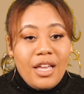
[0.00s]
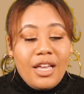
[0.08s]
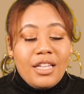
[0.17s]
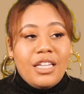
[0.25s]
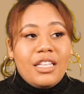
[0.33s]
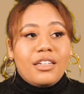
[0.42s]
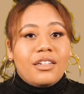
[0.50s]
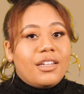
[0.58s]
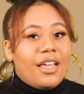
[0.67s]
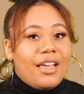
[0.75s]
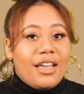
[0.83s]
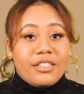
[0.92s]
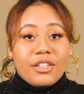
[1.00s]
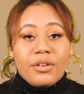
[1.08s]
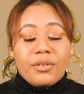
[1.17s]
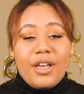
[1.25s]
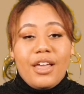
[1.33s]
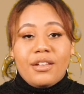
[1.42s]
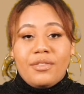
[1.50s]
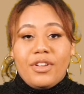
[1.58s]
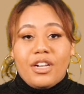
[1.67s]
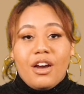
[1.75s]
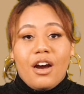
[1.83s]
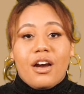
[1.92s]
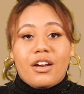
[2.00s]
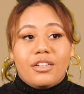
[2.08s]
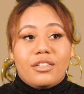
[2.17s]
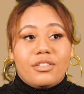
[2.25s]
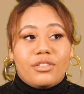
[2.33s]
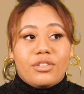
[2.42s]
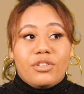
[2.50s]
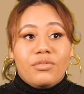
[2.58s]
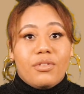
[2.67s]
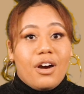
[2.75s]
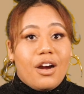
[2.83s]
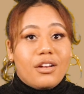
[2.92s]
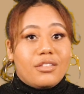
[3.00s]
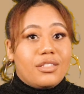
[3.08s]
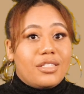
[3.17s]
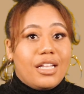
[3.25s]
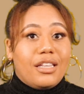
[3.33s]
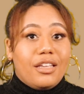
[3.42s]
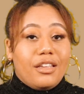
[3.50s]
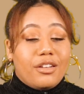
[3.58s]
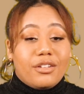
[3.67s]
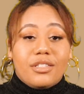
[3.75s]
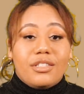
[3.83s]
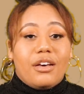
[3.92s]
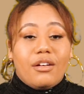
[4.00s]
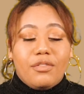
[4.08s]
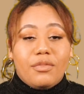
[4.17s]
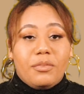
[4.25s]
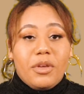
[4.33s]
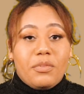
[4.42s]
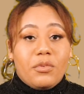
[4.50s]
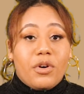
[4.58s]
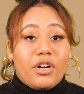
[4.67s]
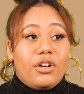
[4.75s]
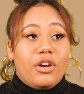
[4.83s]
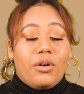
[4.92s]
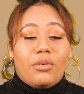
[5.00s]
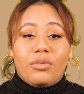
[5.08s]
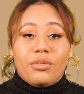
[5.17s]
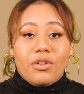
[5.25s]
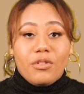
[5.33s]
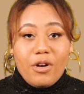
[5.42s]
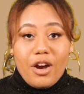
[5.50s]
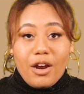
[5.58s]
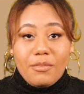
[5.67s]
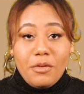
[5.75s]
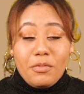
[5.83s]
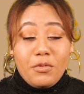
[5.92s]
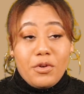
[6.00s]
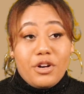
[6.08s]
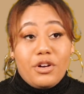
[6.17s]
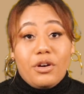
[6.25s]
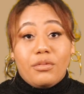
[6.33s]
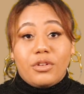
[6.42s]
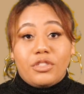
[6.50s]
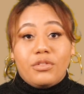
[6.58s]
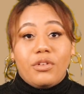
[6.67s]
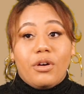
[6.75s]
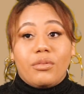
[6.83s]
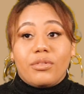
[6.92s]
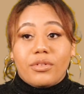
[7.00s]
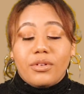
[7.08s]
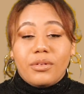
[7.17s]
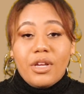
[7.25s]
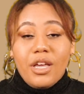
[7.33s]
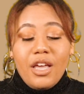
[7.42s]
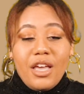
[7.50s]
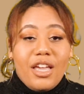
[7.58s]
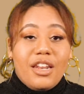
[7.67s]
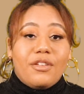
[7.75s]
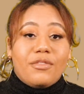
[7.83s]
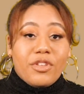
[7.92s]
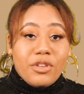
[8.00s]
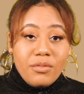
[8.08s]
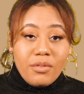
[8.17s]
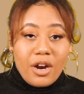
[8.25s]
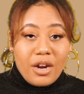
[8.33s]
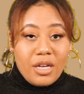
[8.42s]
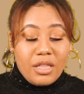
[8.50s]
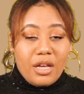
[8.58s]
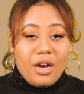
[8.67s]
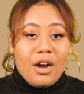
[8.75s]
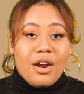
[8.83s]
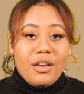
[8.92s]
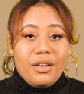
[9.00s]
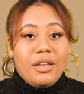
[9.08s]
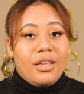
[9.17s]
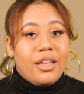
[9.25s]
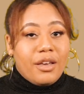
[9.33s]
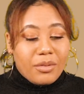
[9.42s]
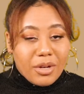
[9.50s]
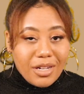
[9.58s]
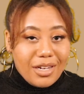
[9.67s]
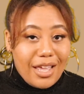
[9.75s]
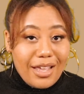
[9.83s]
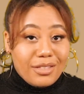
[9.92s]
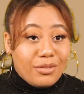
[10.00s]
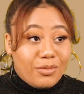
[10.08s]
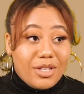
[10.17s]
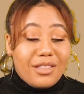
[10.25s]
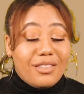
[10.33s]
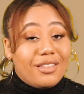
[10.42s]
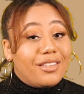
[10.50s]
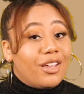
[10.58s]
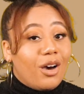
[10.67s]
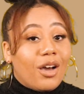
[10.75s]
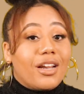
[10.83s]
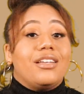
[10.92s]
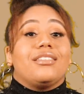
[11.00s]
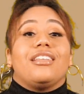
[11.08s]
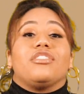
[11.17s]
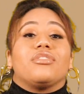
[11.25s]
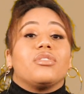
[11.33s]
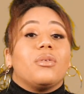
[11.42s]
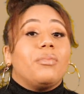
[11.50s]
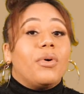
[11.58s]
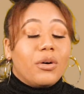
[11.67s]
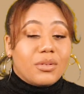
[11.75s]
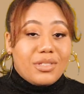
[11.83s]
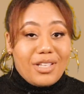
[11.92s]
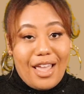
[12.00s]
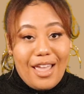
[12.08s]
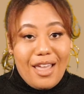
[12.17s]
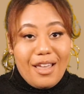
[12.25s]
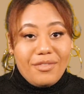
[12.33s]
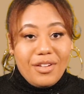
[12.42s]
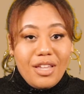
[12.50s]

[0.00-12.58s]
At the end of the day, as a creative and an artist, you are selling yourself. People want to know who you are. People want to know what you go through. And if you are in the art, it will connect with the audience that you're supposed to have,